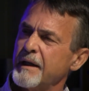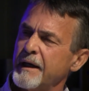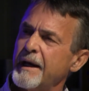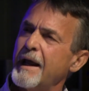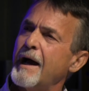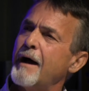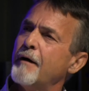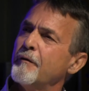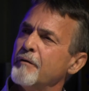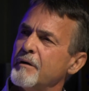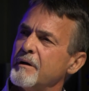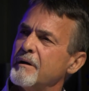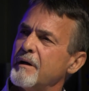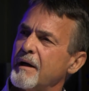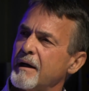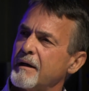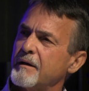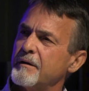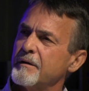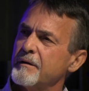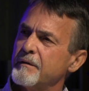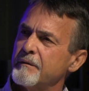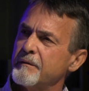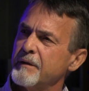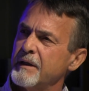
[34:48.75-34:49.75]
an hour
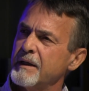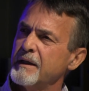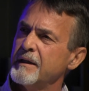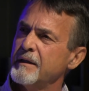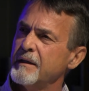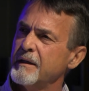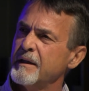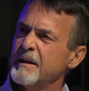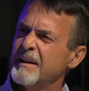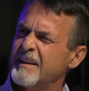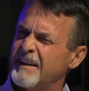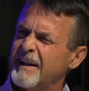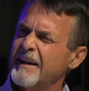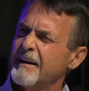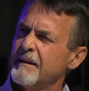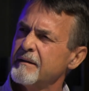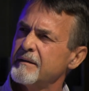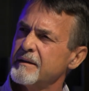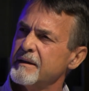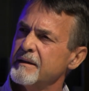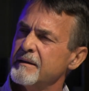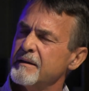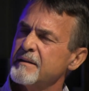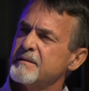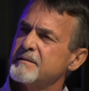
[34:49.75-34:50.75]
I could really
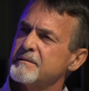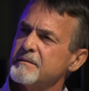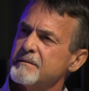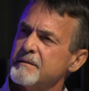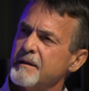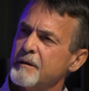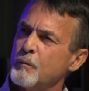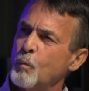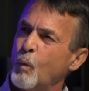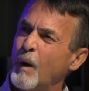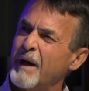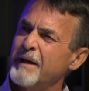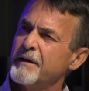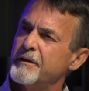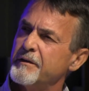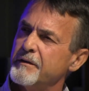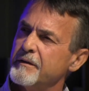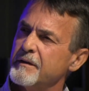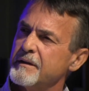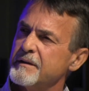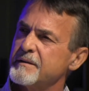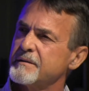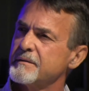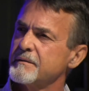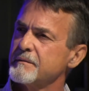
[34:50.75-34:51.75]
intently listen and want
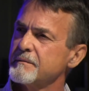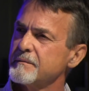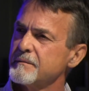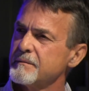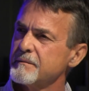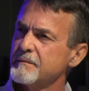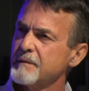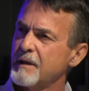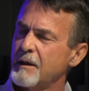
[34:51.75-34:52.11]
to listen.